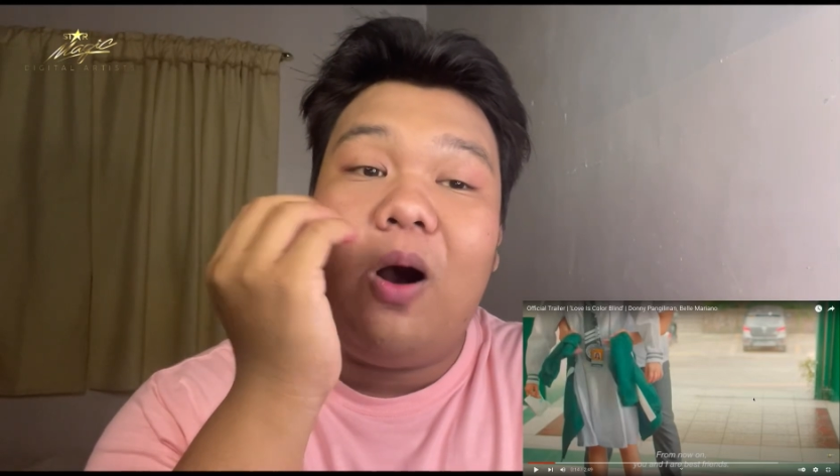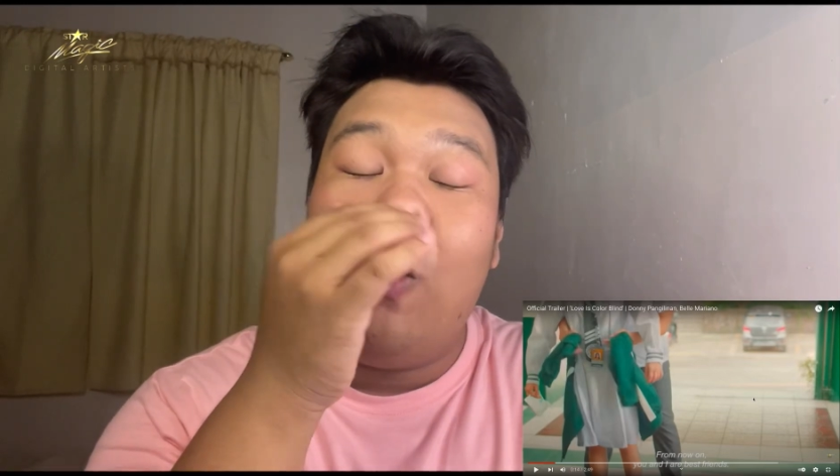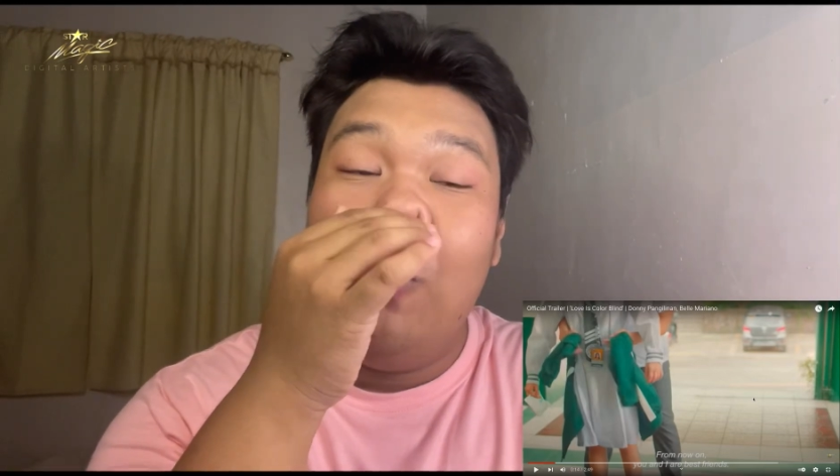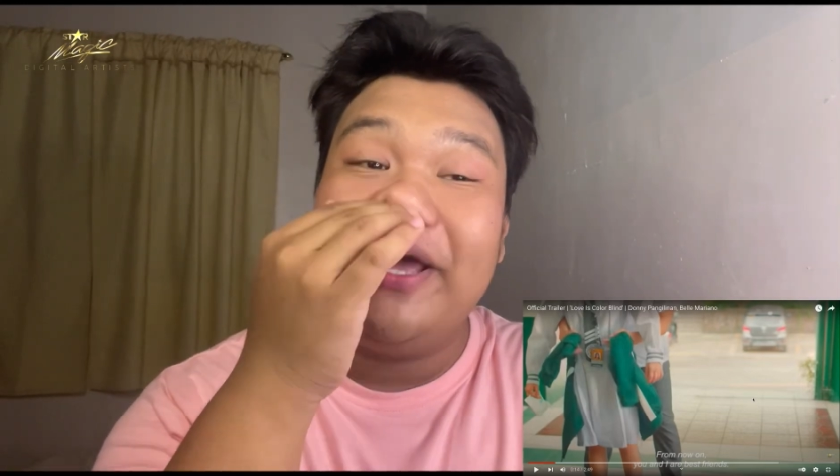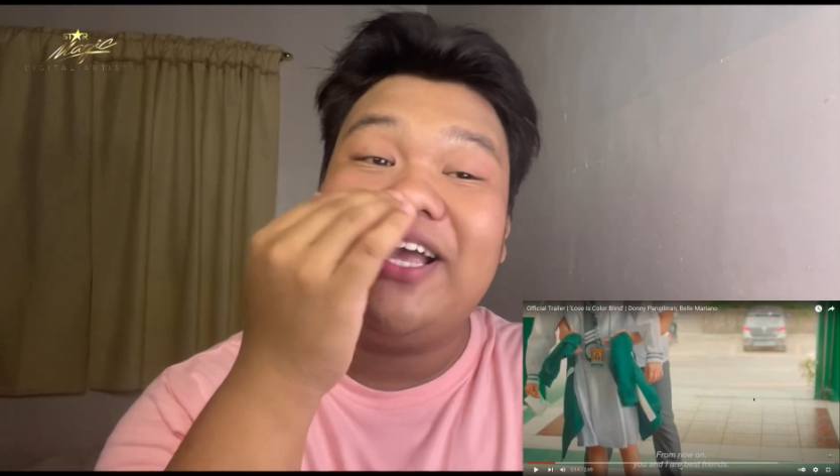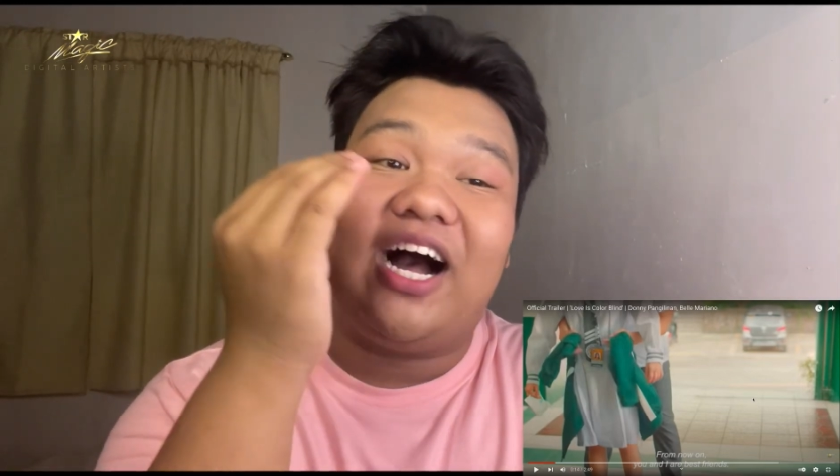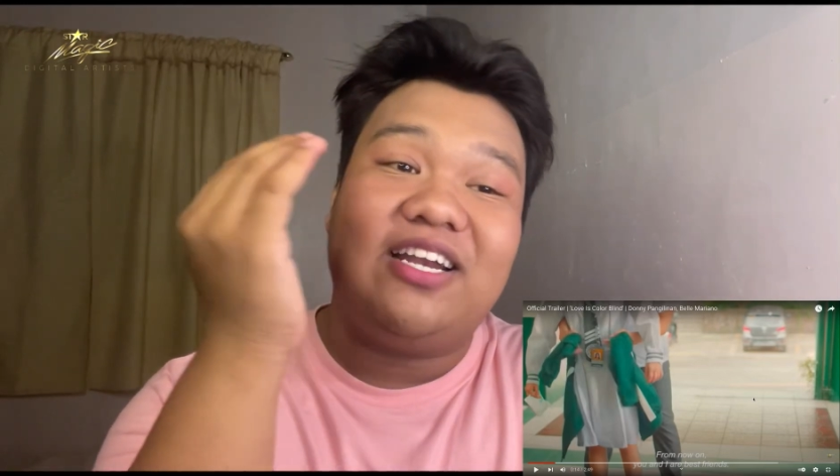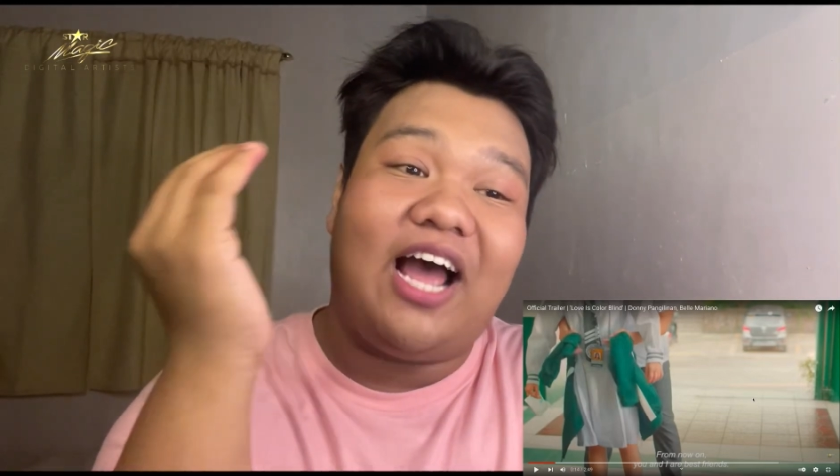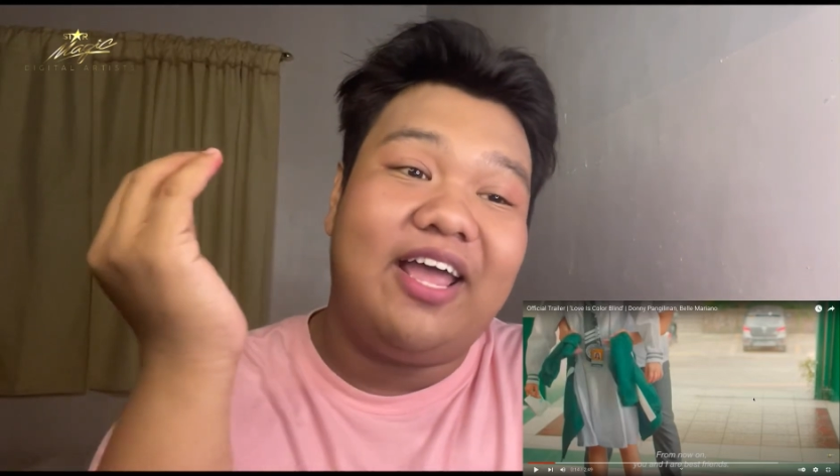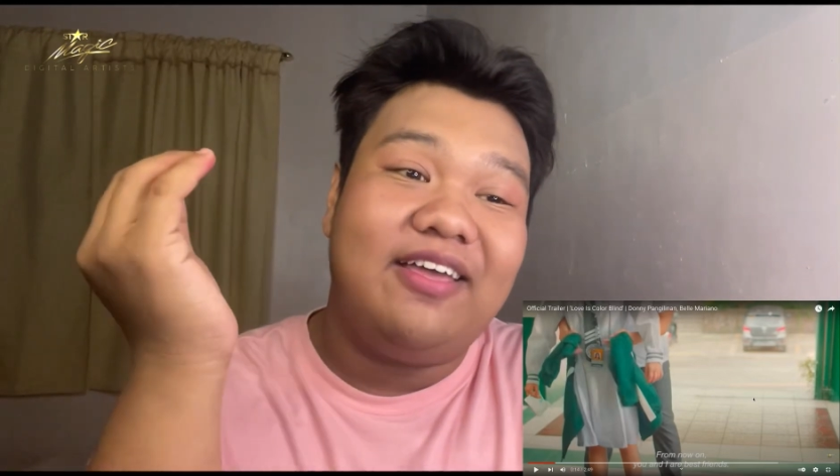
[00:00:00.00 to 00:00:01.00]
Oh my
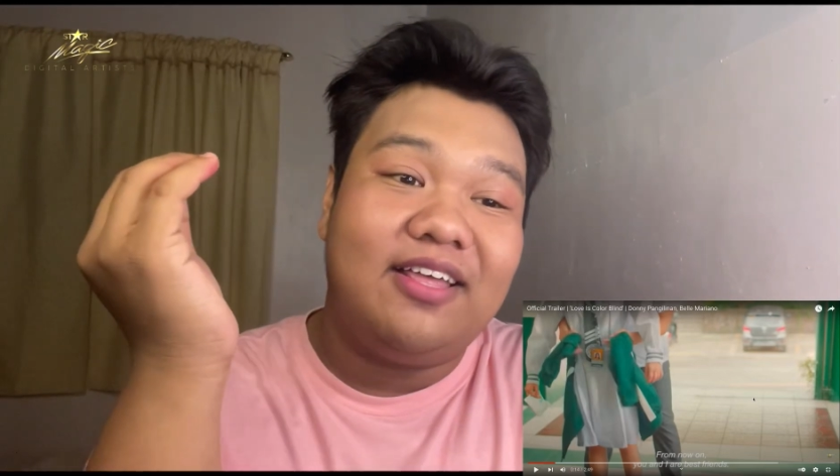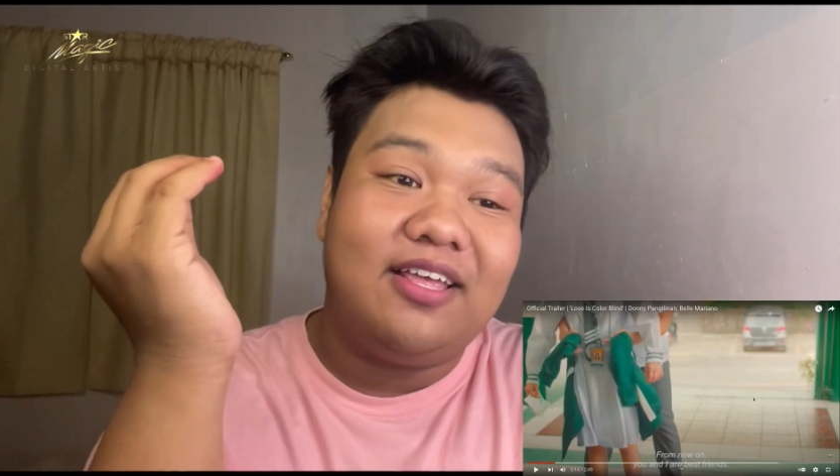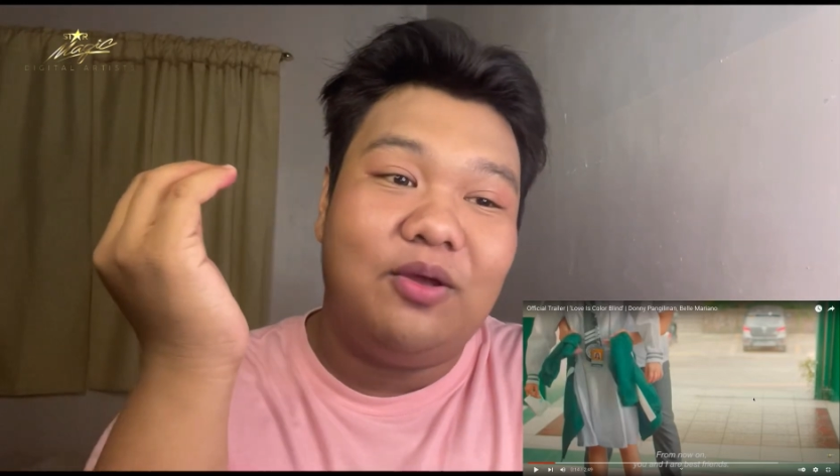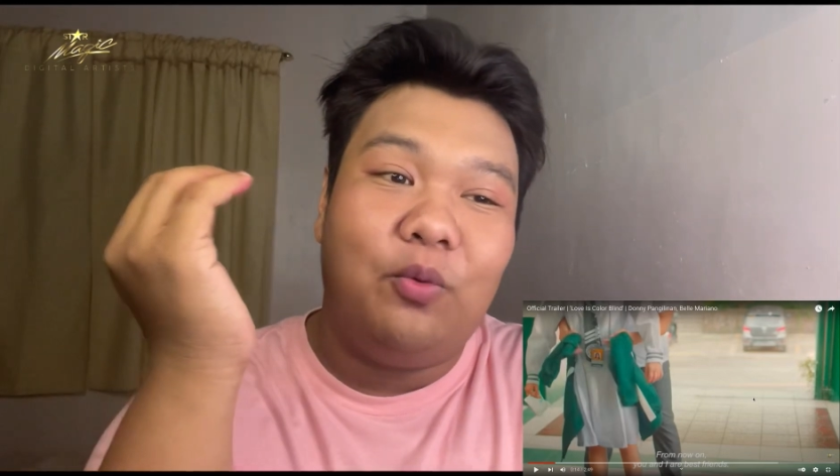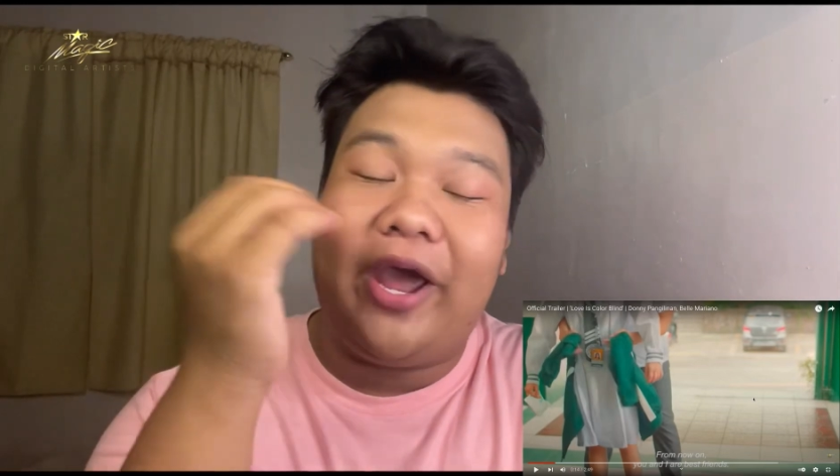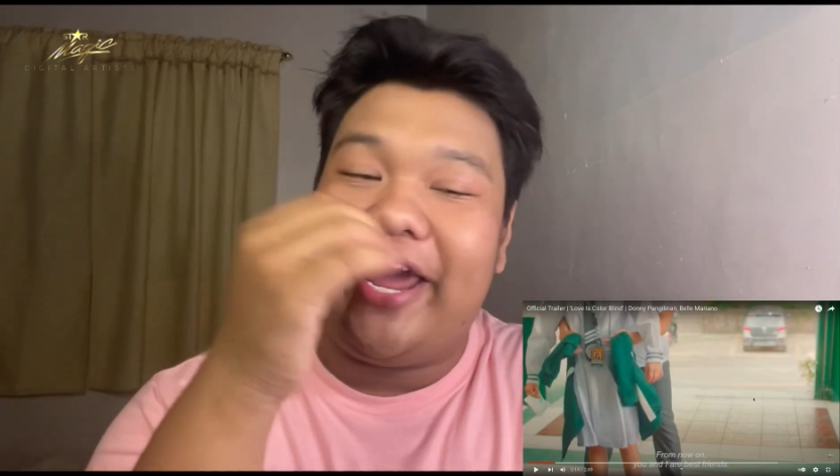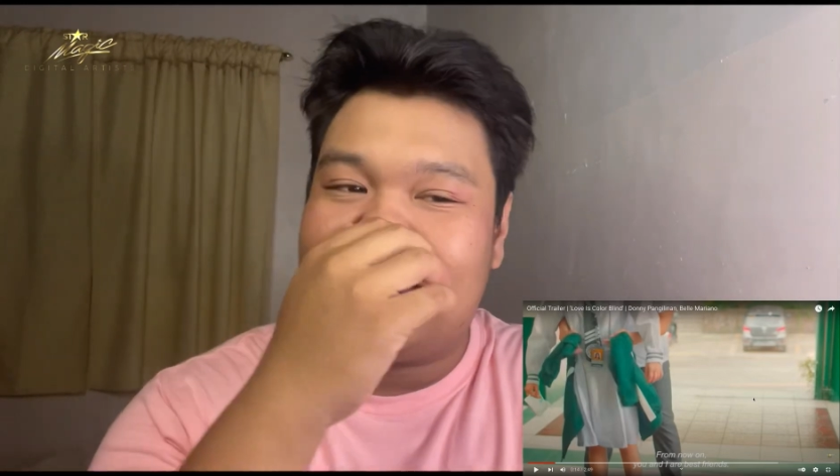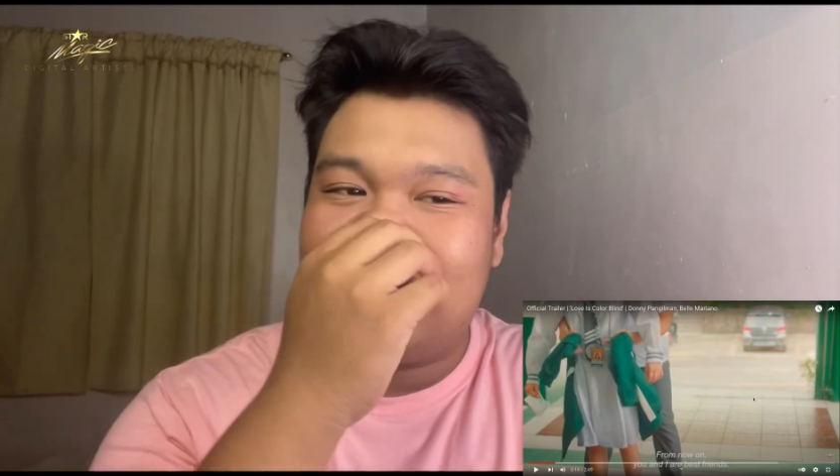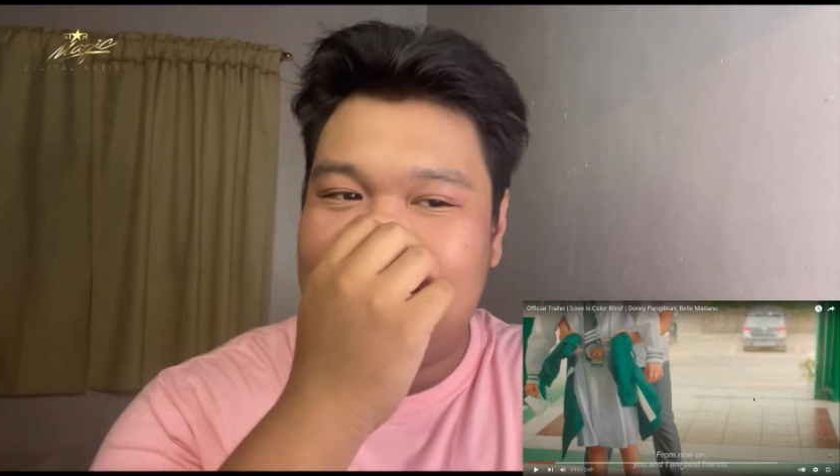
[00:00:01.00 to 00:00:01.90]
god, I... Wait.